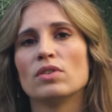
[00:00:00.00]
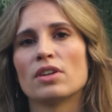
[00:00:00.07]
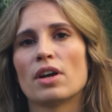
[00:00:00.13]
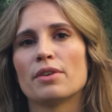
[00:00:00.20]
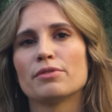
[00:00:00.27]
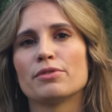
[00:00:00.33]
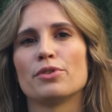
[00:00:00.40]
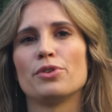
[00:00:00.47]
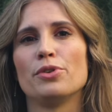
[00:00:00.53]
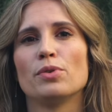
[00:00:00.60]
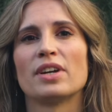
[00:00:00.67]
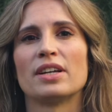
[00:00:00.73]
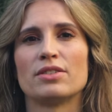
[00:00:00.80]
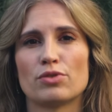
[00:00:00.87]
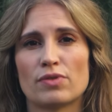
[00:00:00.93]
enough, you
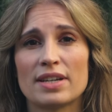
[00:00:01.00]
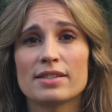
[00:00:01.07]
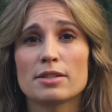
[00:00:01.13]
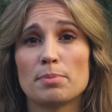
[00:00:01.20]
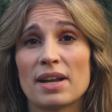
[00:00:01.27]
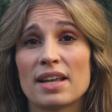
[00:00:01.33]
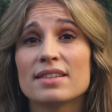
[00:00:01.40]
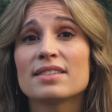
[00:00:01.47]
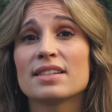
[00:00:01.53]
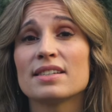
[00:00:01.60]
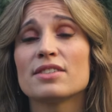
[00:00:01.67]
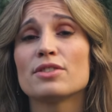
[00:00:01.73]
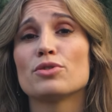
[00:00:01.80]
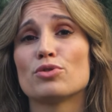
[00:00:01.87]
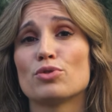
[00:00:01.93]
can transplant
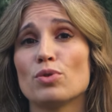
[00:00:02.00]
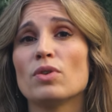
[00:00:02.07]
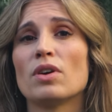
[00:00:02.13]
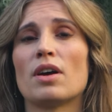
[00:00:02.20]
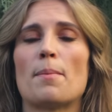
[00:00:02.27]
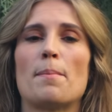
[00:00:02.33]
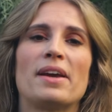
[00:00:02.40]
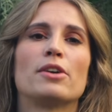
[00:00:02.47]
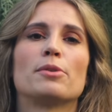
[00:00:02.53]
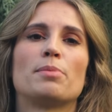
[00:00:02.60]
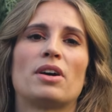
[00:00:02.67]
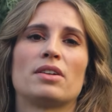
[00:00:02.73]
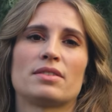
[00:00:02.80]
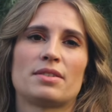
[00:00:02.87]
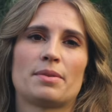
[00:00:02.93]
it to a bigger
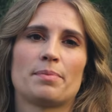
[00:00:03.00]
pot.